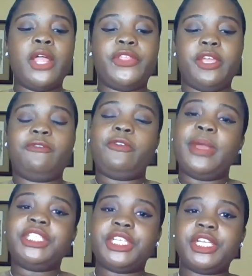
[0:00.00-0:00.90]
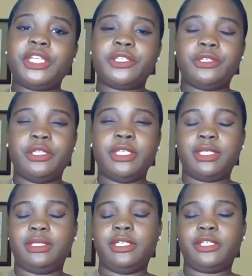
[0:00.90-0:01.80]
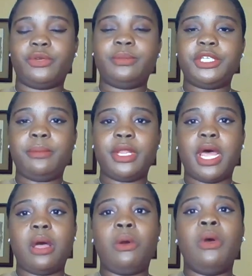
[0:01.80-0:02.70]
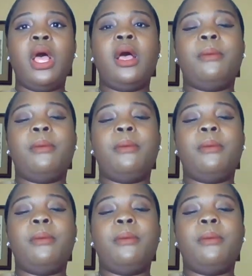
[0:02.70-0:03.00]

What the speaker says: the information in the description below.